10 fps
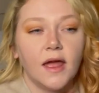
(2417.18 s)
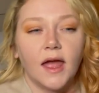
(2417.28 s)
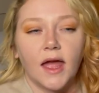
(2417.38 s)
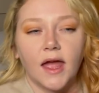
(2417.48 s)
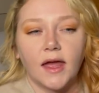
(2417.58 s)

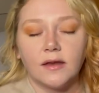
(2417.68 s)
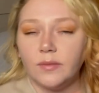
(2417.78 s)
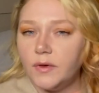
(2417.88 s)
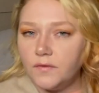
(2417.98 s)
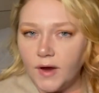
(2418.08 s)
and
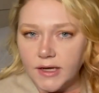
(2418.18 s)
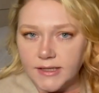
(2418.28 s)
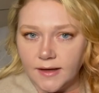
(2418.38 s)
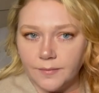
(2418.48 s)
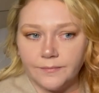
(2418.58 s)
befriend
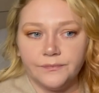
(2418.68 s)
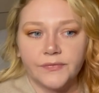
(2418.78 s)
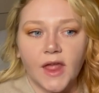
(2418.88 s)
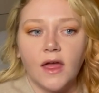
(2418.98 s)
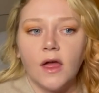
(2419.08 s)
him.
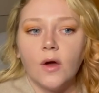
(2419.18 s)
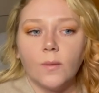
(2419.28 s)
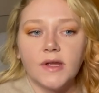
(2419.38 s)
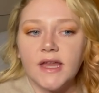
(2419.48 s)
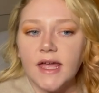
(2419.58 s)

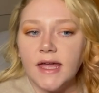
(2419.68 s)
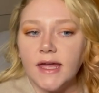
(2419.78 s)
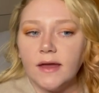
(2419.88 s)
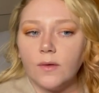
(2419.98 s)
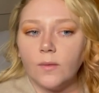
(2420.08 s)
One
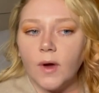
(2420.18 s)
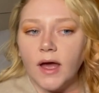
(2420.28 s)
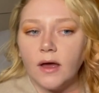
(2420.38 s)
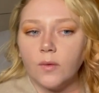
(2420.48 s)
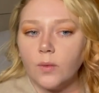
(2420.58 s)
day,
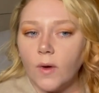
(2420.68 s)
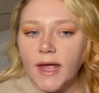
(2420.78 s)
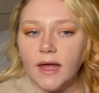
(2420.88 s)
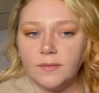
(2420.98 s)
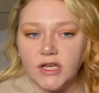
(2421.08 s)
while Roy
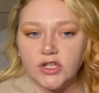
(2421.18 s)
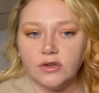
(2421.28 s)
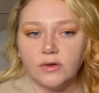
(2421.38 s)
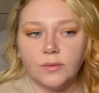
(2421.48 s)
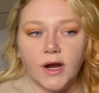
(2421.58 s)
and
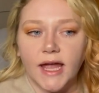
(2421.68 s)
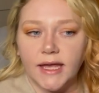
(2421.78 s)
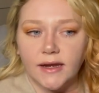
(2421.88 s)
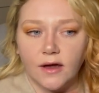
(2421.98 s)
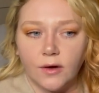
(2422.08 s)
Mitchell were
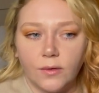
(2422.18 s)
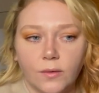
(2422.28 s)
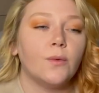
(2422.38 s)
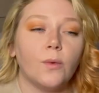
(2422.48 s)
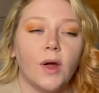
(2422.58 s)
hanging out,
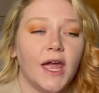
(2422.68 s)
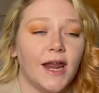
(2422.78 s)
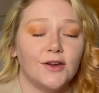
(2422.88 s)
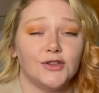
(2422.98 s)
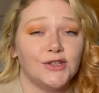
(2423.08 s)
Roy had
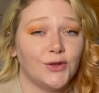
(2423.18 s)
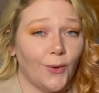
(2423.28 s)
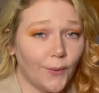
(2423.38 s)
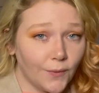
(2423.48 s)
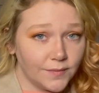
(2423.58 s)
actually
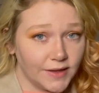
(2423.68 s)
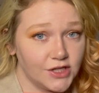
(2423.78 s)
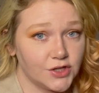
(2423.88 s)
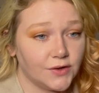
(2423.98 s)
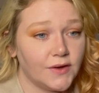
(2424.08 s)
told
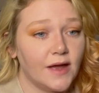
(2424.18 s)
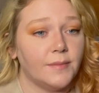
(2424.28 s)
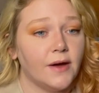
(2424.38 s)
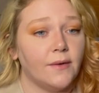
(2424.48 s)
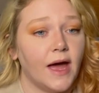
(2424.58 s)
Mitchell
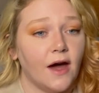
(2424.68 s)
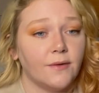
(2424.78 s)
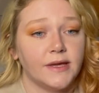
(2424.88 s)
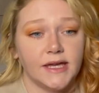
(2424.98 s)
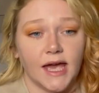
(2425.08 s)
about how
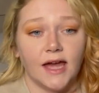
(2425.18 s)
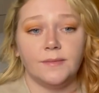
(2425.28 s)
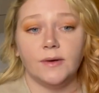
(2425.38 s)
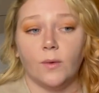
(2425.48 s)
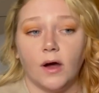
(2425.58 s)
he had
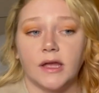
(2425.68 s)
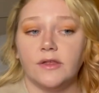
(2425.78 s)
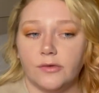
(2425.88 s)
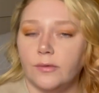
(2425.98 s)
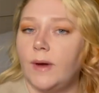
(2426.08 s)
been walking
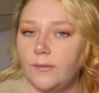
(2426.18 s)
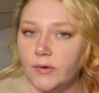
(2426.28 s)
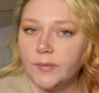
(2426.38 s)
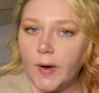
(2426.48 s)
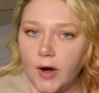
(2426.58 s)
through
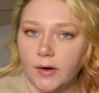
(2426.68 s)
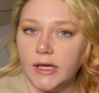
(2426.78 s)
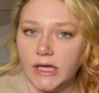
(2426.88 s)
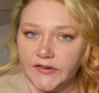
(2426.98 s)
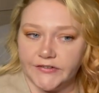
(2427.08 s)
Wentworth Park
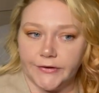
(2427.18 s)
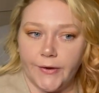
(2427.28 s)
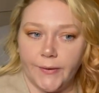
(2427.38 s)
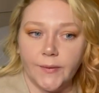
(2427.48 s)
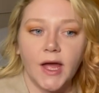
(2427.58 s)
years
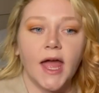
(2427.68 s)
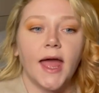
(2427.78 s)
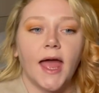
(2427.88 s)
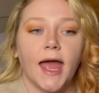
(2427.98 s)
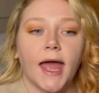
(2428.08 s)
ago
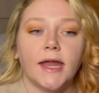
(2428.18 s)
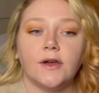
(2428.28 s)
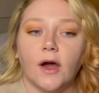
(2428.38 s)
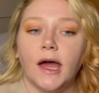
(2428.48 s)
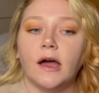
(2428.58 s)
and
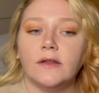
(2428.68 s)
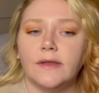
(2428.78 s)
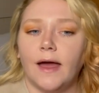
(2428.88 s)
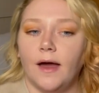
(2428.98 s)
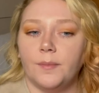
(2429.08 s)
got held
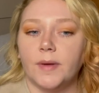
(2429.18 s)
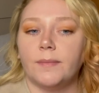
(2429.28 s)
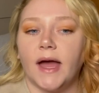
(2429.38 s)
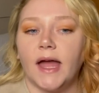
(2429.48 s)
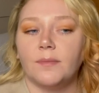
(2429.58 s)
up
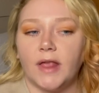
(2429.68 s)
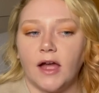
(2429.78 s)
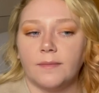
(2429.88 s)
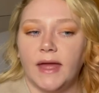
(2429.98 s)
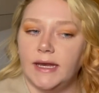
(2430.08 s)
by a
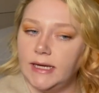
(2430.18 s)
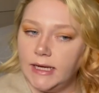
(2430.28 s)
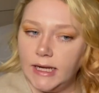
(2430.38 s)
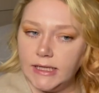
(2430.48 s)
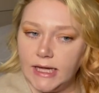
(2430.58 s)
black man and an
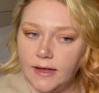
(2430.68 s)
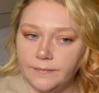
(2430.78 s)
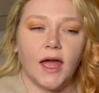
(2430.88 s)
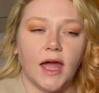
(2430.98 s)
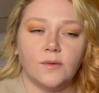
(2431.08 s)
Indian.
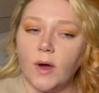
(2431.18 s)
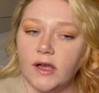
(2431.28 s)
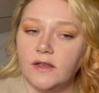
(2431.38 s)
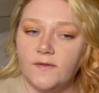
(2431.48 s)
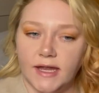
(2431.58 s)
And while
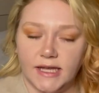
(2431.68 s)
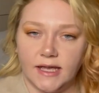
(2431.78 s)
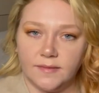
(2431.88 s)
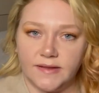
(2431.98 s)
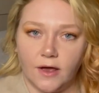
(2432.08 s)
defending
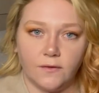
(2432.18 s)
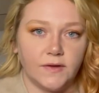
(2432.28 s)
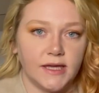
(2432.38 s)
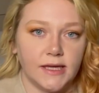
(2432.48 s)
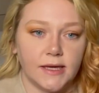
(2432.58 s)
himself,
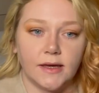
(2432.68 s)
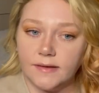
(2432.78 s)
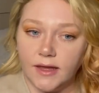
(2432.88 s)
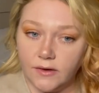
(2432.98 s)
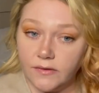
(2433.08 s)
he
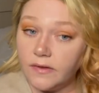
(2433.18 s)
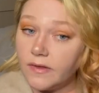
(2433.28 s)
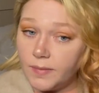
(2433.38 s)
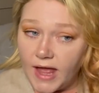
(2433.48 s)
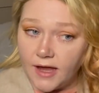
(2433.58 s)
killed the
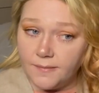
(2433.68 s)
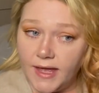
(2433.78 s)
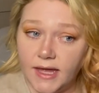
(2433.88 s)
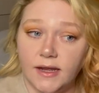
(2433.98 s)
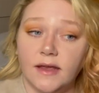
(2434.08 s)
black
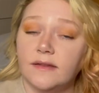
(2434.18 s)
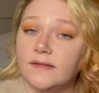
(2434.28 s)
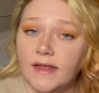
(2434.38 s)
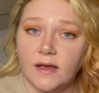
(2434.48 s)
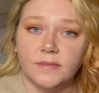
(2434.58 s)
man and
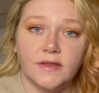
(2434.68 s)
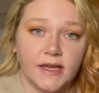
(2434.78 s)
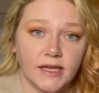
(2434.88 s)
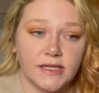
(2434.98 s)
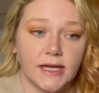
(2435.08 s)
stabbed the
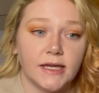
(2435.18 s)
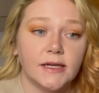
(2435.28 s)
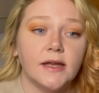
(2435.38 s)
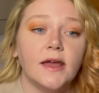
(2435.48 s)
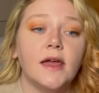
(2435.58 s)
Indian.
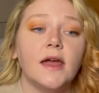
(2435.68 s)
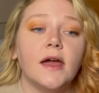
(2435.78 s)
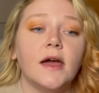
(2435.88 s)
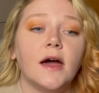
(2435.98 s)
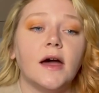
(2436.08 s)

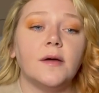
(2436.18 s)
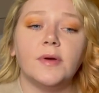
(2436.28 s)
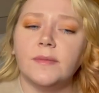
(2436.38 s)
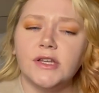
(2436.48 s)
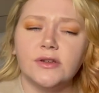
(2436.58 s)

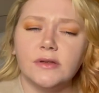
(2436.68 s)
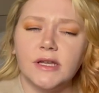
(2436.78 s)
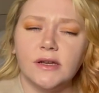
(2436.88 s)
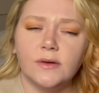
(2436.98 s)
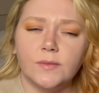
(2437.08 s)
But Mitchell
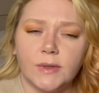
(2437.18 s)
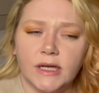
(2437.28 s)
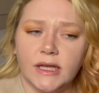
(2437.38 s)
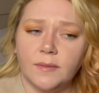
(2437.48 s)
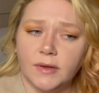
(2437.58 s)
didn't
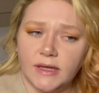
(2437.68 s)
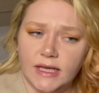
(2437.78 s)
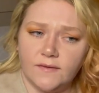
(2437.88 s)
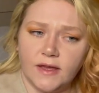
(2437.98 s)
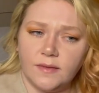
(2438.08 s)
really
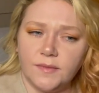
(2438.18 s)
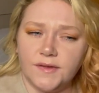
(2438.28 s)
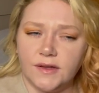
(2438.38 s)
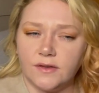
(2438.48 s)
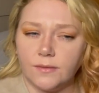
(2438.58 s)
believe him,
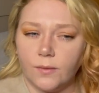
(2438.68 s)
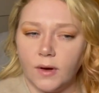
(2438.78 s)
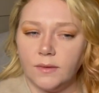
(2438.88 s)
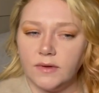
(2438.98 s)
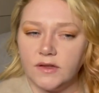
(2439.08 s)
since
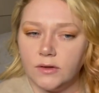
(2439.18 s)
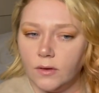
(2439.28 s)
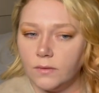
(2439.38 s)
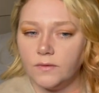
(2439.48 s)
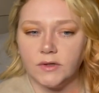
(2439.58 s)
Roy was
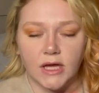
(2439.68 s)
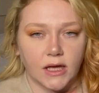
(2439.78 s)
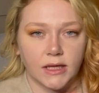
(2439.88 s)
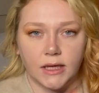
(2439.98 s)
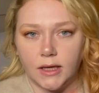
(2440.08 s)
known for
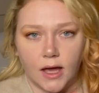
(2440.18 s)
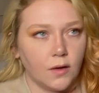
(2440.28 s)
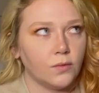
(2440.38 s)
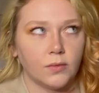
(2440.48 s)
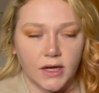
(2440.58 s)
telling
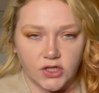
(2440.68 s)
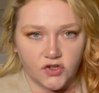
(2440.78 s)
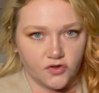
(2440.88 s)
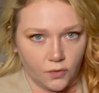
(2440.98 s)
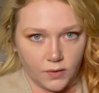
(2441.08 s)
outrageous
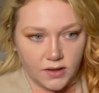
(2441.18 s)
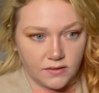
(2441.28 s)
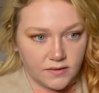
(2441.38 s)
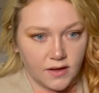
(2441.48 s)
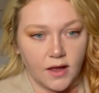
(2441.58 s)

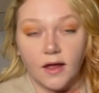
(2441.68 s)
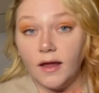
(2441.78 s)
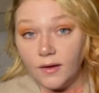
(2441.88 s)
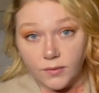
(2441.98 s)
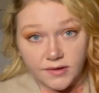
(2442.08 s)
stories.
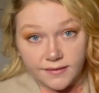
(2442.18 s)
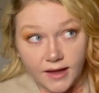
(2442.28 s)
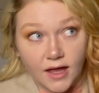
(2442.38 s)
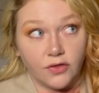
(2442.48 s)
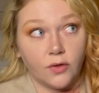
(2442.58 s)
And once
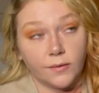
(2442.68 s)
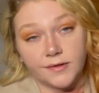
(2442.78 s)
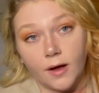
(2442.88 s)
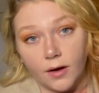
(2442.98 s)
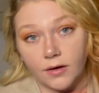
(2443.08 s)
again, those
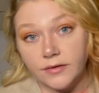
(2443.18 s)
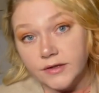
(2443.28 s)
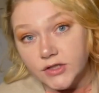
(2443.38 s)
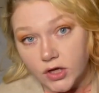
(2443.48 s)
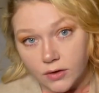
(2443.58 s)
are the
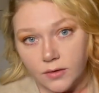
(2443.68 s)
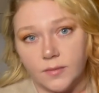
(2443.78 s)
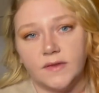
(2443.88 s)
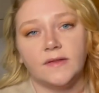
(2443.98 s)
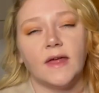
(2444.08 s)

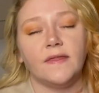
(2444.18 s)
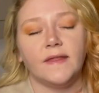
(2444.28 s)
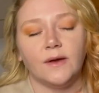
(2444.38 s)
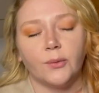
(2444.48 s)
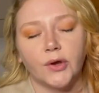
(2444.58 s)
terms that
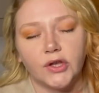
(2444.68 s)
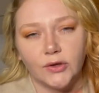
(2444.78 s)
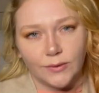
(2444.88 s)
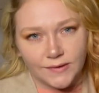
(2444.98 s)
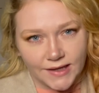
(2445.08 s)
they were
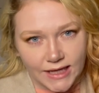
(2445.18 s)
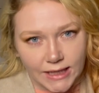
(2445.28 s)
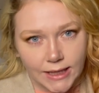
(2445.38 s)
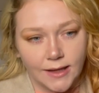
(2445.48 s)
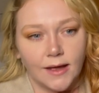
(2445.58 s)

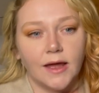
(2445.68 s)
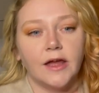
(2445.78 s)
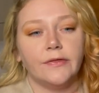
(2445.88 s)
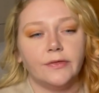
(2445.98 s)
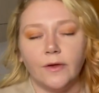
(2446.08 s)
using.
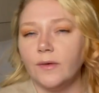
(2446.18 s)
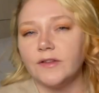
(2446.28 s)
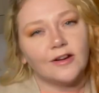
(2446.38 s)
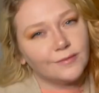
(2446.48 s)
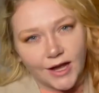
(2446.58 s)
Those
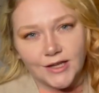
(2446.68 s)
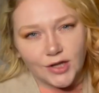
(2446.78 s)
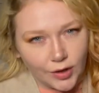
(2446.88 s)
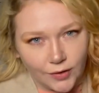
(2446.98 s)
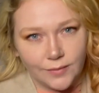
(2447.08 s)
aren't my
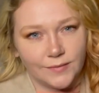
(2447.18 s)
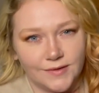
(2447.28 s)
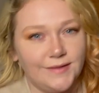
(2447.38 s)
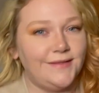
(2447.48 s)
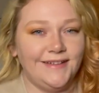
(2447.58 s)

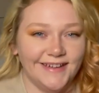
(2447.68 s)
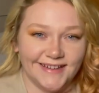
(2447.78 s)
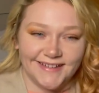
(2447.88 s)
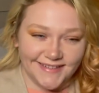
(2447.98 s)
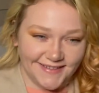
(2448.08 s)
terms.
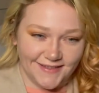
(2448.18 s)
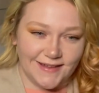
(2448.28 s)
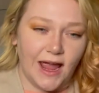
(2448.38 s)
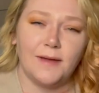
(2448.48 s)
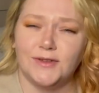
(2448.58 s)

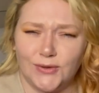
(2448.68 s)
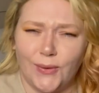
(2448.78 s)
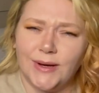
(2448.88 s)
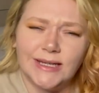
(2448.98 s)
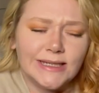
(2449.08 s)
I'm
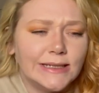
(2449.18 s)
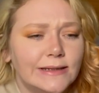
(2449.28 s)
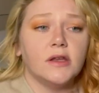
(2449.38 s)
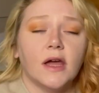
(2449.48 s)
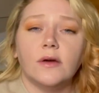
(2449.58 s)
sorry.
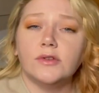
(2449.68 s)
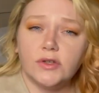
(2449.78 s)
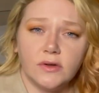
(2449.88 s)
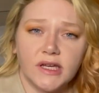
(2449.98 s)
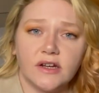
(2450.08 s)
Now,
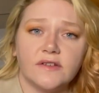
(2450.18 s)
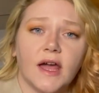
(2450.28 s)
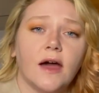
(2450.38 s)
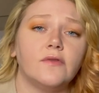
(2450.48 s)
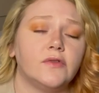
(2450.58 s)
2 years
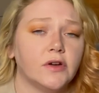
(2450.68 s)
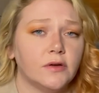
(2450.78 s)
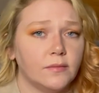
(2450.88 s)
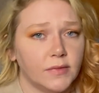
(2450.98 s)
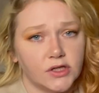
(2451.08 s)
after
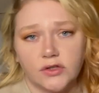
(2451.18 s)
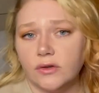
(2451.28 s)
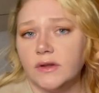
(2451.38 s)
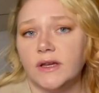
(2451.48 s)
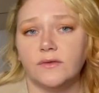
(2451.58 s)
Mitchell
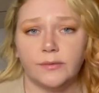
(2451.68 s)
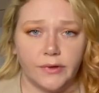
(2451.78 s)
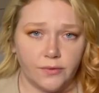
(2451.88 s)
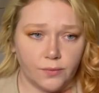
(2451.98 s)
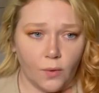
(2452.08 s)
lived
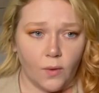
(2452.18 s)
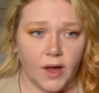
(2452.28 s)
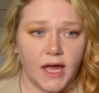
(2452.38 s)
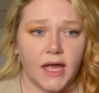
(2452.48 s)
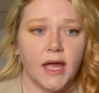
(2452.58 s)
with
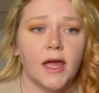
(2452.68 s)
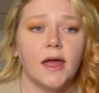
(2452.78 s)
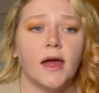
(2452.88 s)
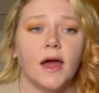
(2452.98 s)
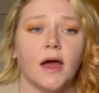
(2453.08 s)
Roy,
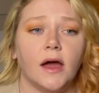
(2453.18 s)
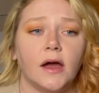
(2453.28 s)
in